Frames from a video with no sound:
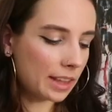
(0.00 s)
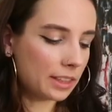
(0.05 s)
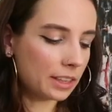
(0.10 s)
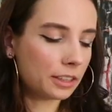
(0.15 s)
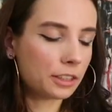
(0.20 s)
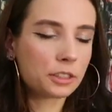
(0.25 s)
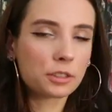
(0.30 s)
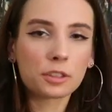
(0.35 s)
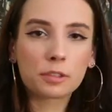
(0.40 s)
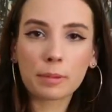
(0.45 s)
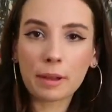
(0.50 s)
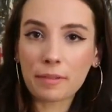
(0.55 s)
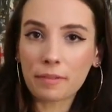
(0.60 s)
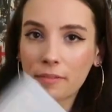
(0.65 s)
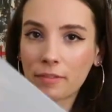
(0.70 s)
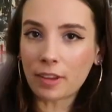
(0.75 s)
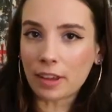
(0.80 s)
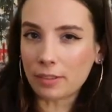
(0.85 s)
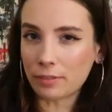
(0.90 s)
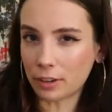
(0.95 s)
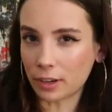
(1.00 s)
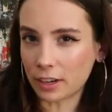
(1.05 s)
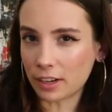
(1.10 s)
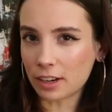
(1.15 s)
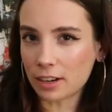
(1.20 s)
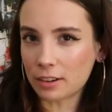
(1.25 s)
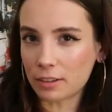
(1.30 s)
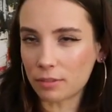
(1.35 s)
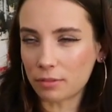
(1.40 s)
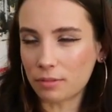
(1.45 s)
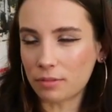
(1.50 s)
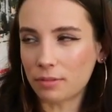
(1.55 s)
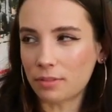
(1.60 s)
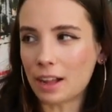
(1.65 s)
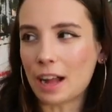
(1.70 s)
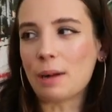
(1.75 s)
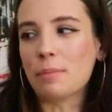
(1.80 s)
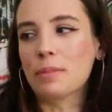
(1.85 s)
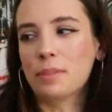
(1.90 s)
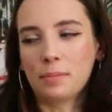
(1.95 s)
I think this was my favorite
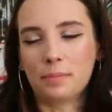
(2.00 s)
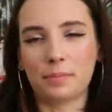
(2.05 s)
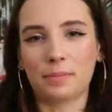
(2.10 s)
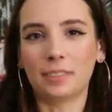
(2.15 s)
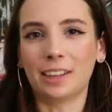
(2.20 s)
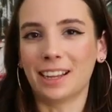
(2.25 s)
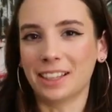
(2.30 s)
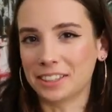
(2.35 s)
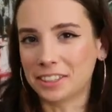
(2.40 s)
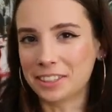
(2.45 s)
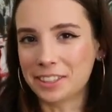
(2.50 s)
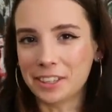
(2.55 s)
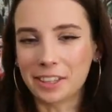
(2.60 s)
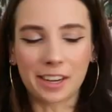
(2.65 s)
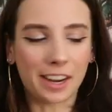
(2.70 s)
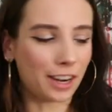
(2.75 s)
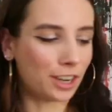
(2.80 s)
album last year,